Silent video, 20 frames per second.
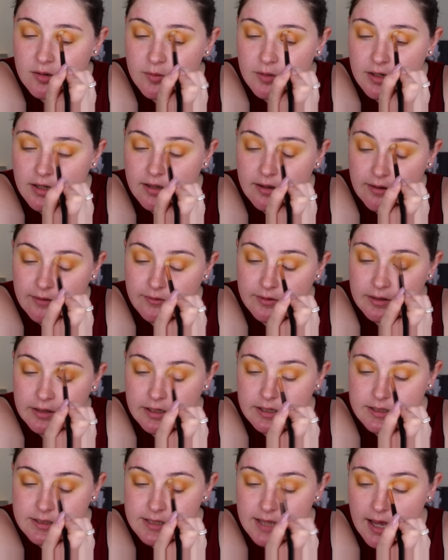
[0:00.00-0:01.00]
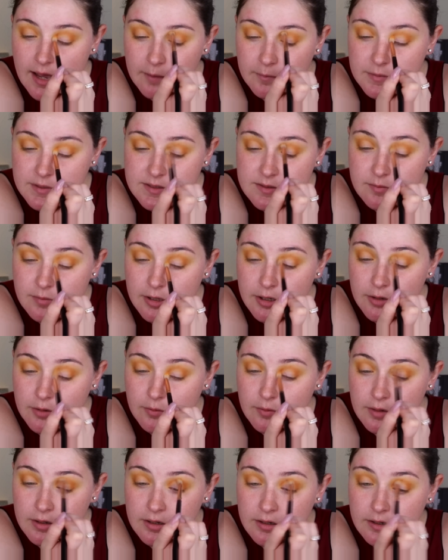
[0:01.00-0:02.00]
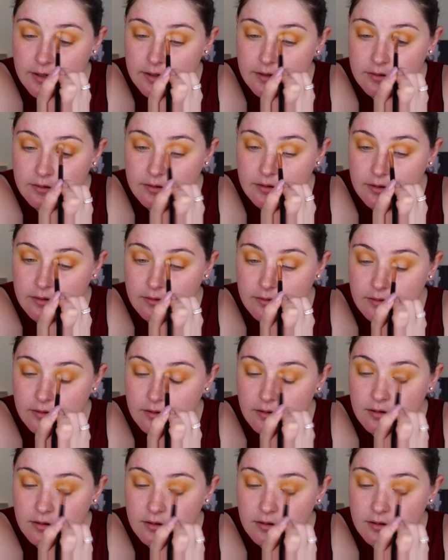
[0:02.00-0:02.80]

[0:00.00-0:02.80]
but I feel like tap is a better word, I don't know.